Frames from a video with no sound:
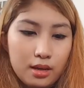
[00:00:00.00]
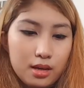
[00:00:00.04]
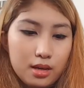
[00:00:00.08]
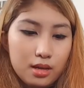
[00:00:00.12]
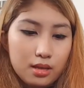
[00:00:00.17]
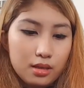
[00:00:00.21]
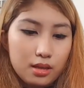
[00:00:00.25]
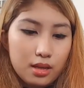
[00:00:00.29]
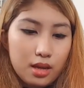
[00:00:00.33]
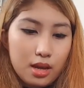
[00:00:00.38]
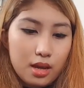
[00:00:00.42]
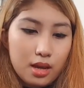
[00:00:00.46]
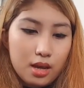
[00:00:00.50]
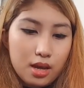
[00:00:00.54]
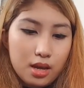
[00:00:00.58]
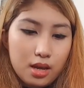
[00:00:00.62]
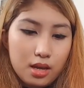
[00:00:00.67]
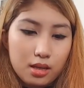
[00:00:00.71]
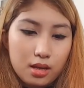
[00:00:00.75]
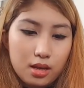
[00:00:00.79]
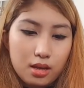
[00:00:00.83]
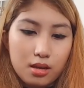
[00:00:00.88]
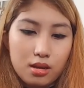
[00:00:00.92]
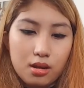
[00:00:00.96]

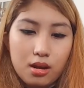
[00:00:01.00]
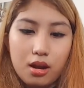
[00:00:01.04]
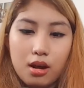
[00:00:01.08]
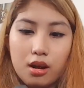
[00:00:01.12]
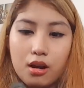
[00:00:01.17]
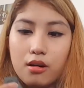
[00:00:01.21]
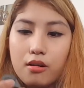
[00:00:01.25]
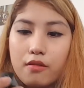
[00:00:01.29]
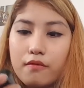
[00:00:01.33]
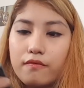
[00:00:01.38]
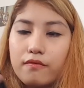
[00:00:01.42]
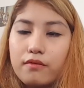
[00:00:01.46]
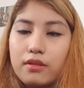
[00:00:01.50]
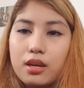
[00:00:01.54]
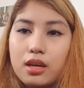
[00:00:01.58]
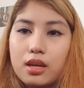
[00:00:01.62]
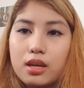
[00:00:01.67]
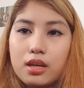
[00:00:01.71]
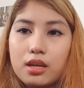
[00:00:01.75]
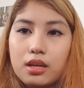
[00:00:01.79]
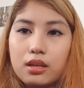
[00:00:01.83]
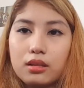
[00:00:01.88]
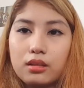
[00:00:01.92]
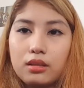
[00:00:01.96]
Then I have
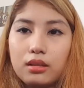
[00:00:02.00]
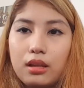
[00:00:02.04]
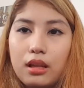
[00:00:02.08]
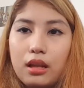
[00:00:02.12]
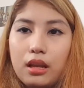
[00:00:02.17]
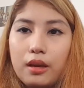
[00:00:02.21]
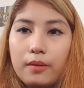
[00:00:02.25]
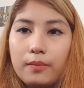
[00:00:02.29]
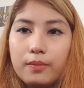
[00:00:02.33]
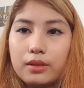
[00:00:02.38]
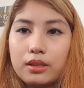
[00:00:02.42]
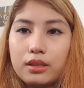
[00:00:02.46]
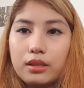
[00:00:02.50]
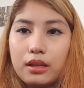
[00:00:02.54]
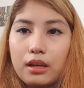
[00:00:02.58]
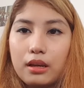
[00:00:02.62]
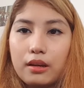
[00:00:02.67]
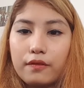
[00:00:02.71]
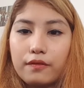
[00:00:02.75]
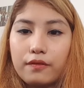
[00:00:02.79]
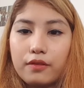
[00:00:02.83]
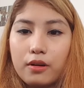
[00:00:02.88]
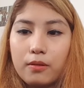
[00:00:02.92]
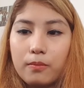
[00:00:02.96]
this
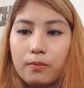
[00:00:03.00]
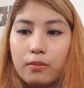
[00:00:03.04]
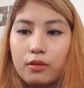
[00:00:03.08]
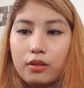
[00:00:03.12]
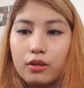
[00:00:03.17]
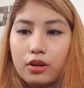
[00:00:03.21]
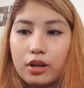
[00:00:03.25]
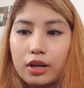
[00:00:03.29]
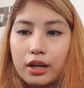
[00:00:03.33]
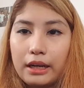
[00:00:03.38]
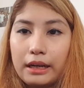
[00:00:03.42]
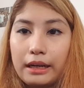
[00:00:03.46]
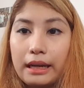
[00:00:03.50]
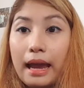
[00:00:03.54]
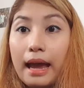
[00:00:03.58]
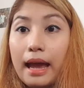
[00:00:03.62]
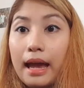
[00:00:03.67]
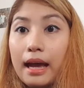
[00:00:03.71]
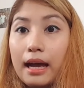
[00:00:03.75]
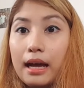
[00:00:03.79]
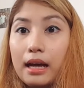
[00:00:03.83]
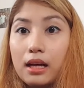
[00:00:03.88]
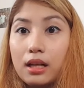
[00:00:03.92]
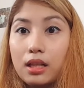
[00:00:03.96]
lipstick from
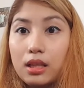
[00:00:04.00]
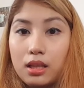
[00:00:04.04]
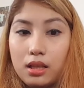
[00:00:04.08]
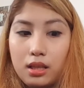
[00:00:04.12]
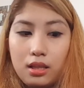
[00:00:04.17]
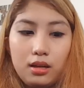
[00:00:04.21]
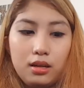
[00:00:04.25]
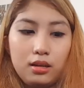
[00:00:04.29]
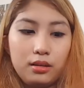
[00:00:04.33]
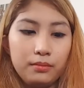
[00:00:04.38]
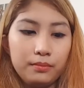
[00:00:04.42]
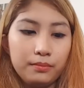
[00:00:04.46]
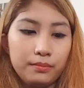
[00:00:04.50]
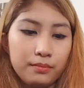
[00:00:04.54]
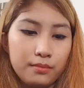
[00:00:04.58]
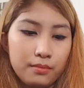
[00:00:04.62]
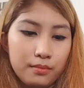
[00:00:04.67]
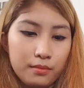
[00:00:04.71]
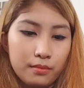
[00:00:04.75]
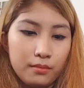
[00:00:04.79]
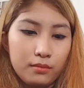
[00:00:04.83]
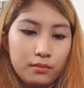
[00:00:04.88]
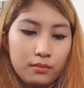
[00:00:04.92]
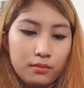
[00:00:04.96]
L'Oreal.
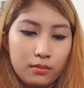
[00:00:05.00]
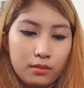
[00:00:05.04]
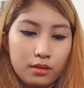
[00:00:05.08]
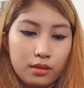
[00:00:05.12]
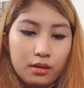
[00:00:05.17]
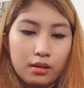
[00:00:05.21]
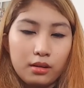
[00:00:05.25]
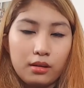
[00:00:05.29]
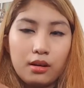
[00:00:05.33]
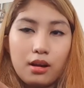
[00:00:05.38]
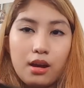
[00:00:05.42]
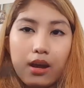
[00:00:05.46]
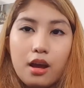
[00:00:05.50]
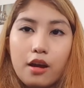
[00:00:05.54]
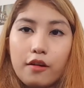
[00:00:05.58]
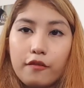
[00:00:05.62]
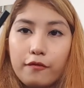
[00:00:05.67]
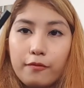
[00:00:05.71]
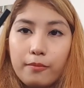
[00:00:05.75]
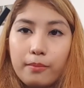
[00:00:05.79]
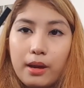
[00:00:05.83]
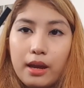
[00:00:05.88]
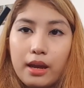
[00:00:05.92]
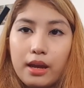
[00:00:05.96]
I
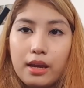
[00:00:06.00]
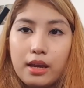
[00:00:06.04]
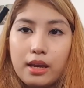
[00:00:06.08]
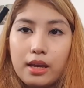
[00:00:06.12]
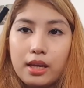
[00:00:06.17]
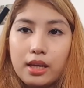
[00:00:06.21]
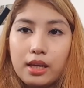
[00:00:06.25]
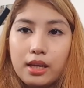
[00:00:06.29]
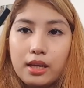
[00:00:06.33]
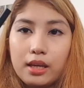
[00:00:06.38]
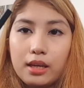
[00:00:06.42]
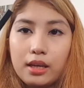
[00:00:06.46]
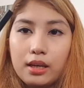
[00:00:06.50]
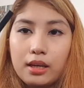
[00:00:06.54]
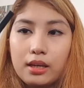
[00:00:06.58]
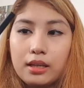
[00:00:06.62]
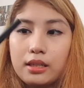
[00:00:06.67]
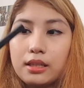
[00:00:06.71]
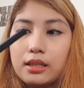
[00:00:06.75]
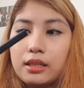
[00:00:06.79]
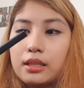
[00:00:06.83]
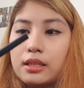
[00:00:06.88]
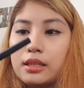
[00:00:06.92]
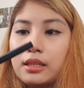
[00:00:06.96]
have my
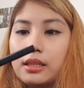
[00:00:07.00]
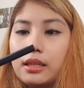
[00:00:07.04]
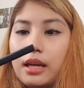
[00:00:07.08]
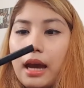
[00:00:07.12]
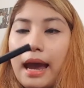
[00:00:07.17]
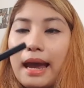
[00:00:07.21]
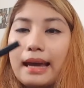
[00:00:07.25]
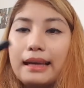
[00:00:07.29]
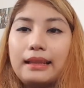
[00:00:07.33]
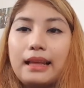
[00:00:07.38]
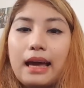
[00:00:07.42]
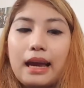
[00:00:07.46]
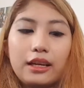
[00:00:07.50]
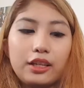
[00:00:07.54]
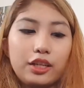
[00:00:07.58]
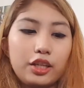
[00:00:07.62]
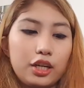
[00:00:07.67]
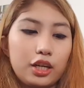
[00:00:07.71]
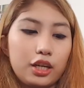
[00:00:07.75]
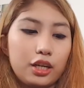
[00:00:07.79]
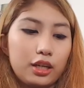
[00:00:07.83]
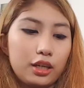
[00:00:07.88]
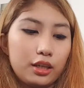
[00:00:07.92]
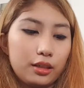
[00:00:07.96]

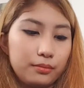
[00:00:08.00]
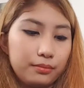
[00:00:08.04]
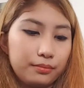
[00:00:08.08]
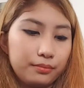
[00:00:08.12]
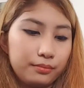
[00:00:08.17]
eyeliner